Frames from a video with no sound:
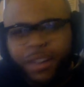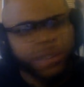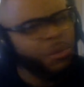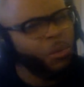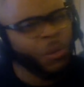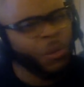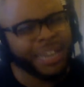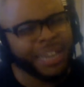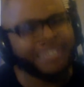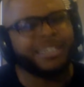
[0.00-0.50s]

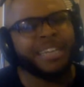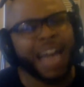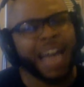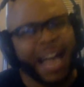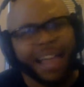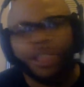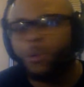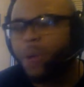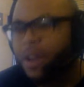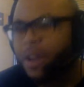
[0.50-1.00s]
When has
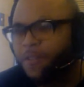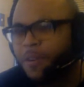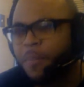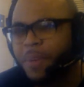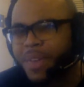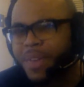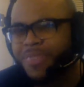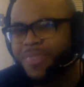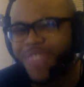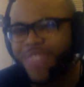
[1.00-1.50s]
Tyler ever
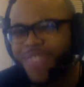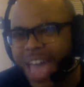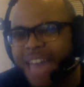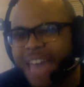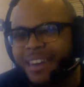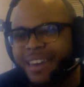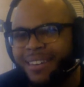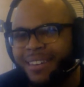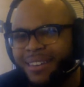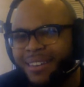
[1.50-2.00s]
been
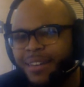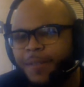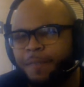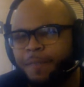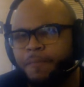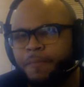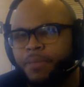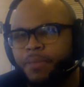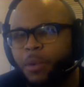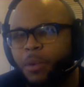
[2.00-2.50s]
that?
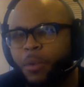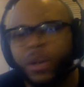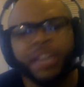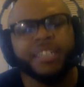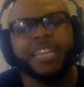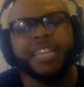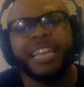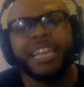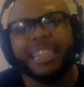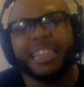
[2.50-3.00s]
When
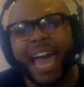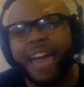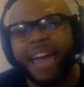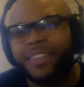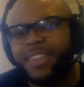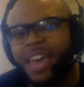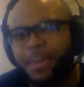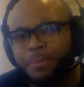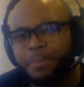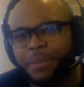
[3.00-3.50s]
has he lacked
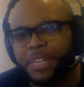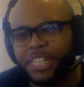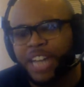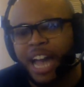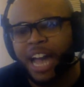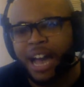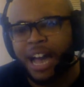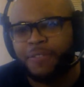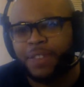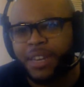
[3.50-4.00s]
that much
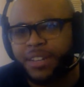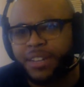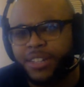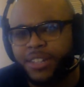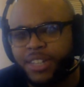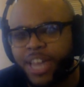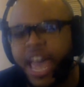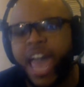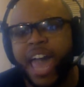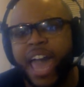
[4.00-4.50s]
confidence
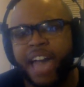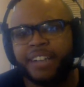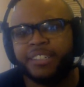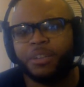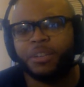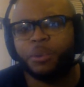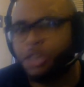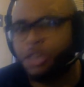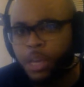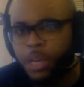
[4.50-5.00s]
to ask
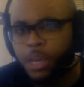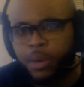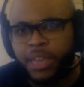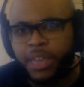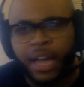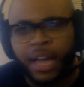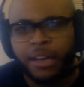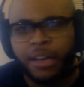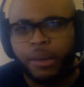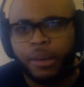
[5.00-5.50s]
someone, do you
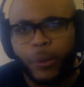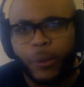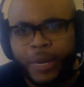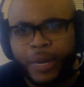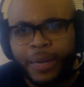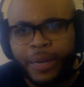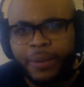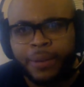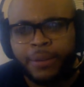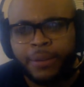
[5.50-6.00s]
think I could win
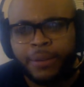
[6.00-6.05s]
it?